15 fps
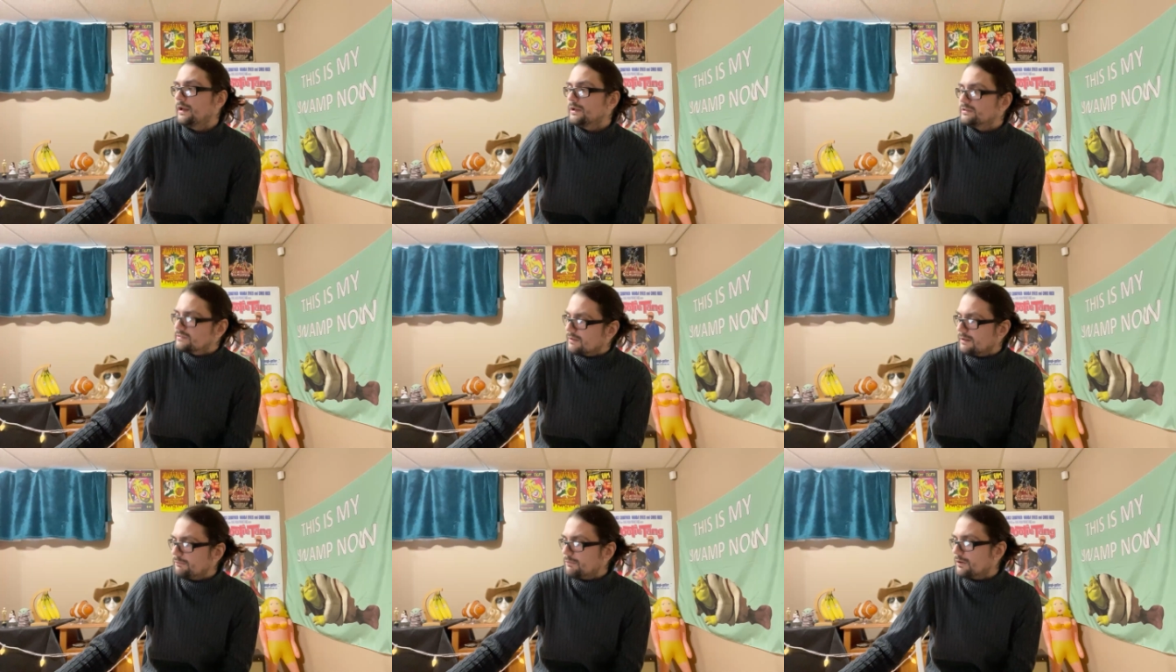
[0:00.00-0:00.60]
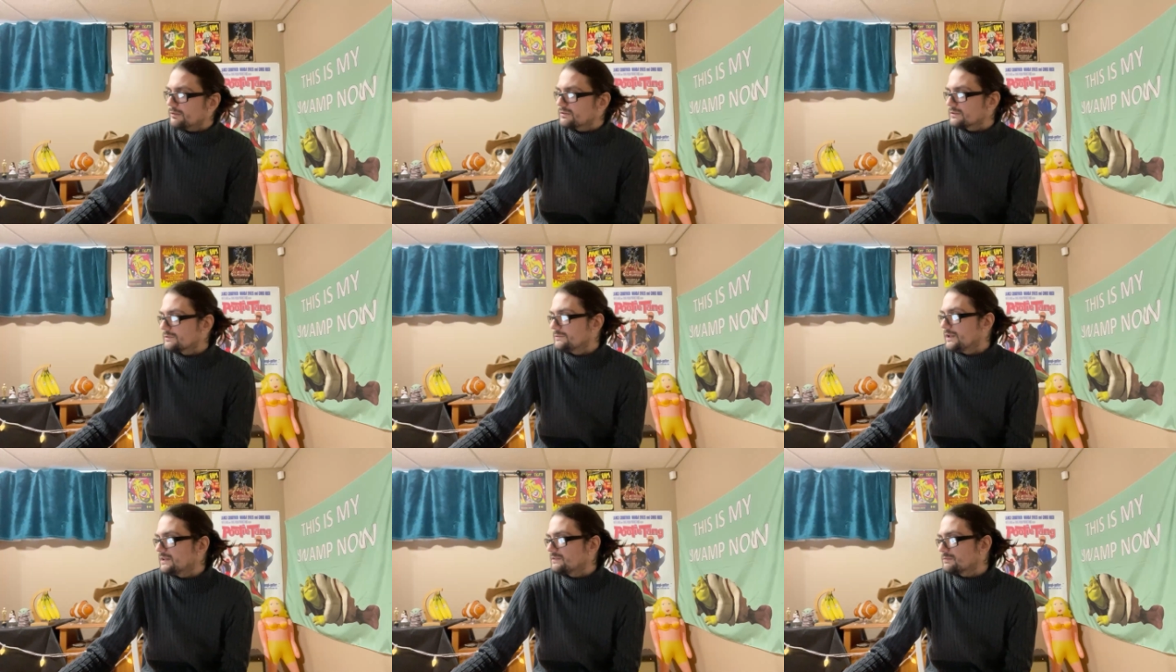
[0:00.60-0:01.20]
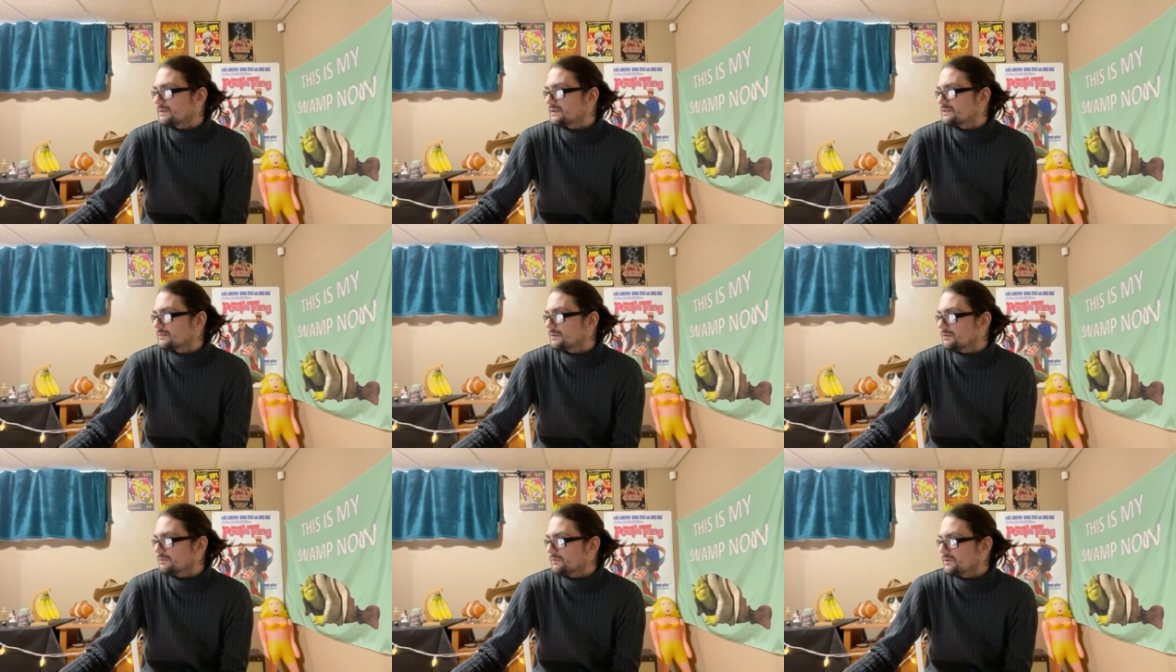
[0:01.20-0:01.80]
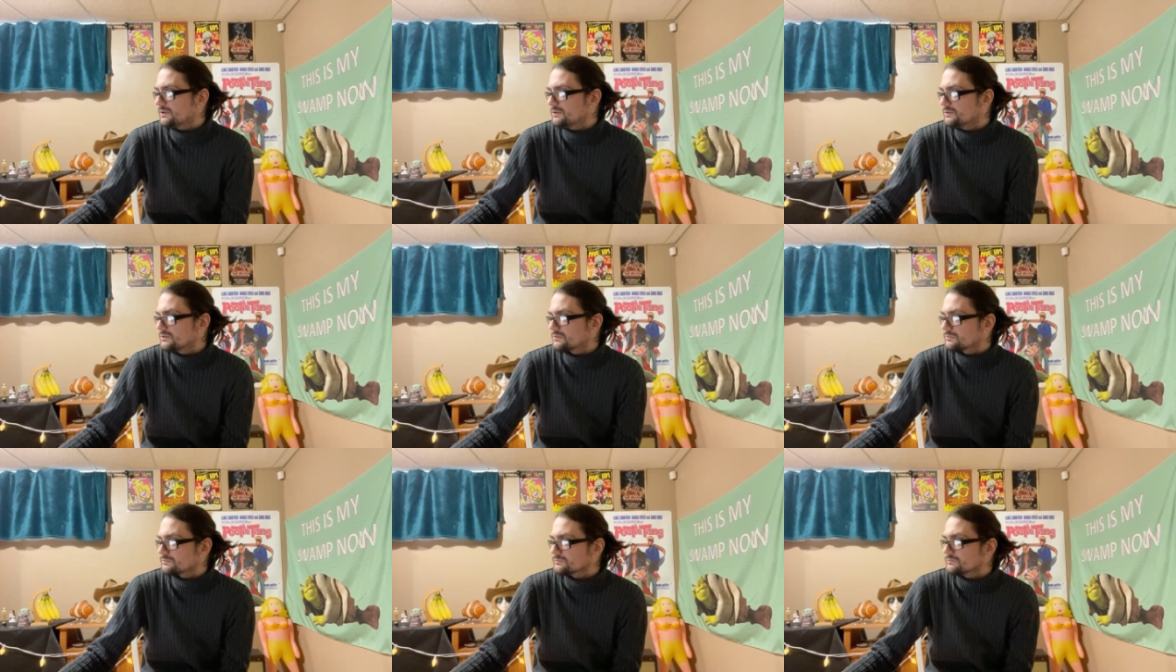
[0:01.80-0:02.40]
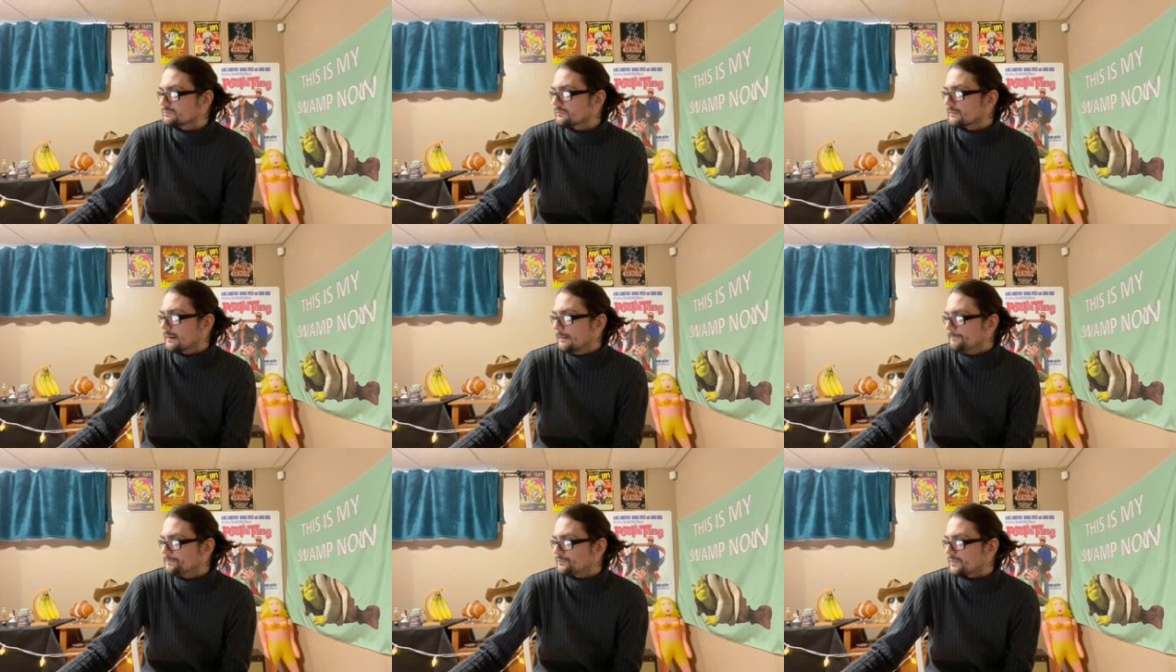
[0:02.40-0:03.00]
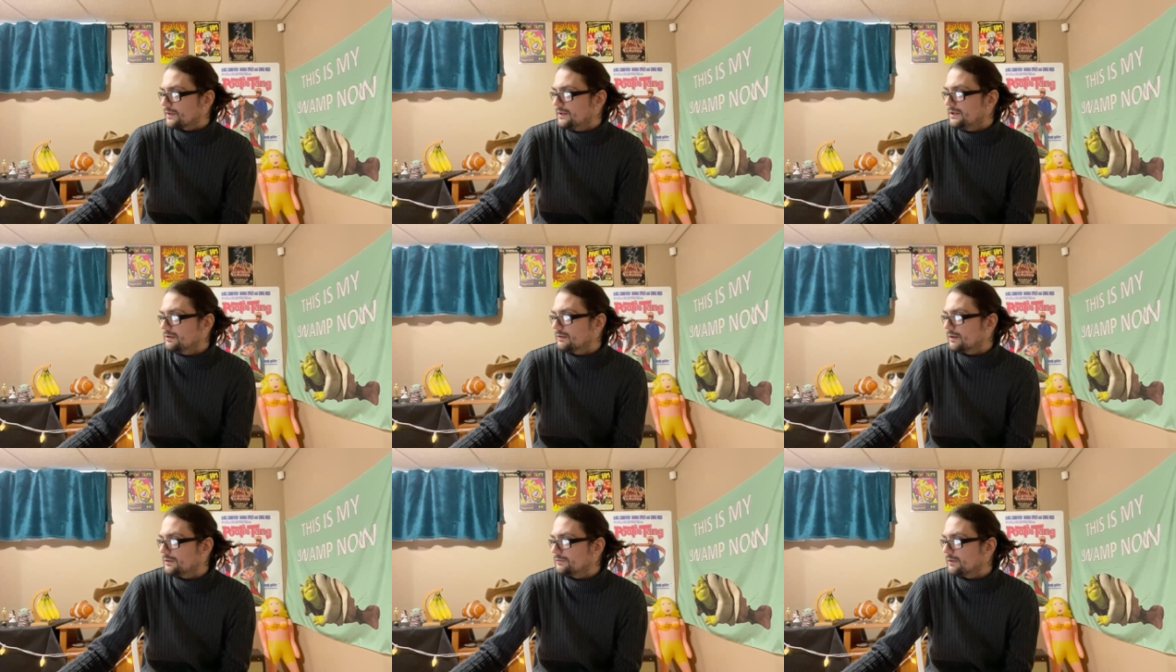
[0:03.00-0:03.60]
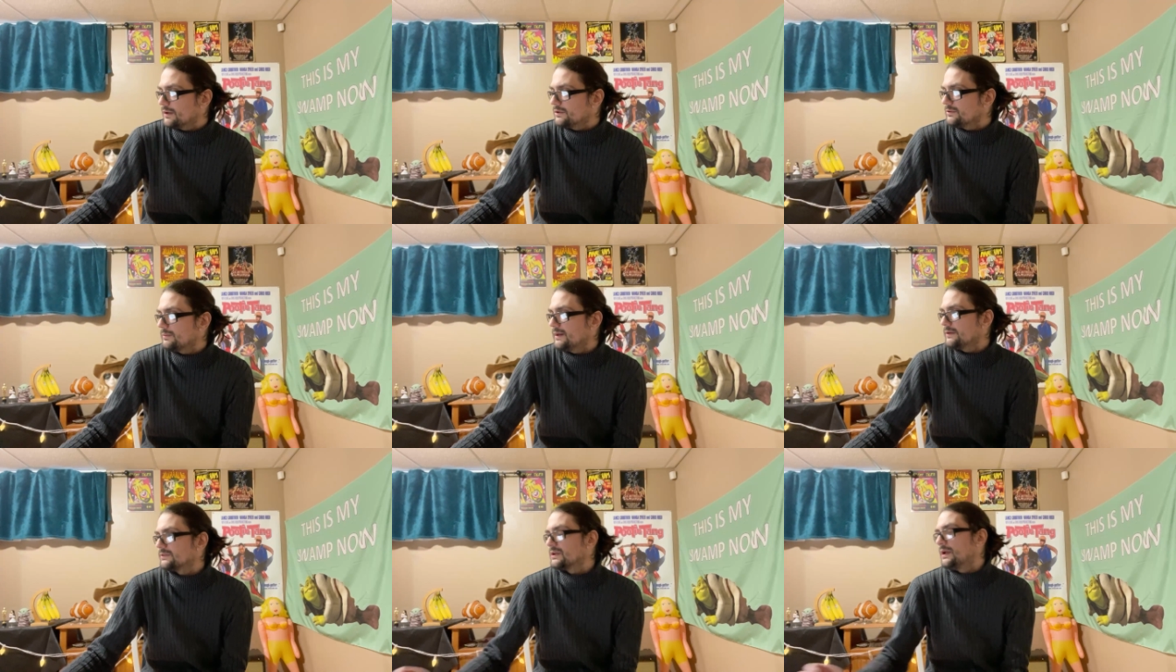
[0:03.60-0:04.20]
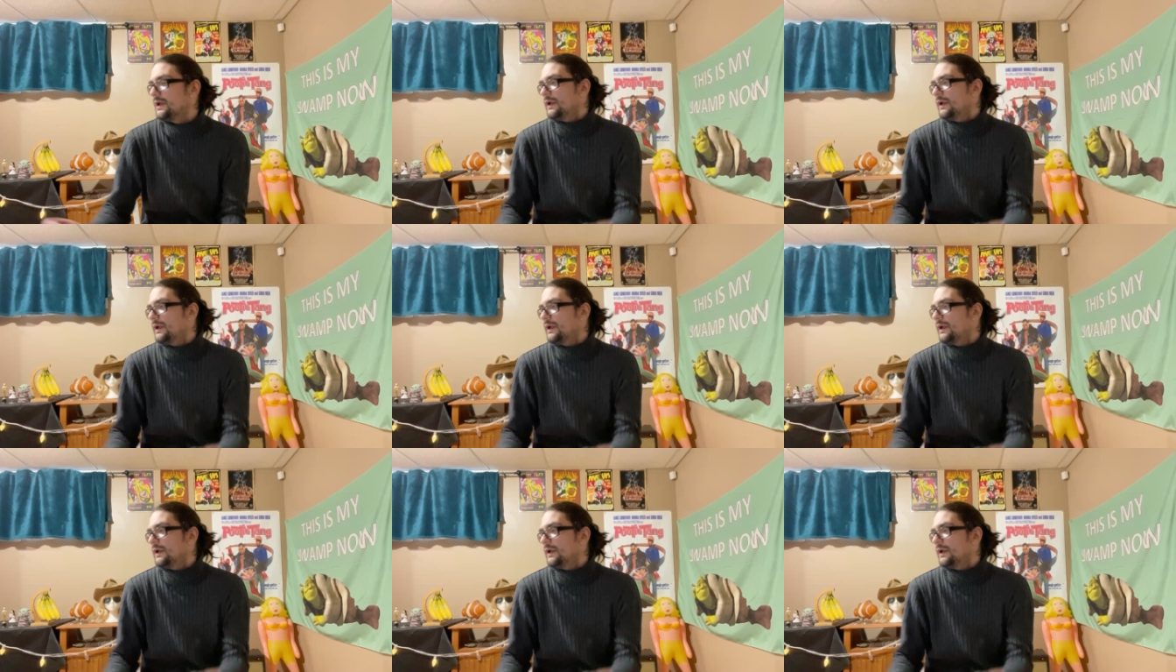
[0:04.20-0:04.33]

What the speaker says: So I won't. Let's read some of the reviews here on Rotten Tomatoes.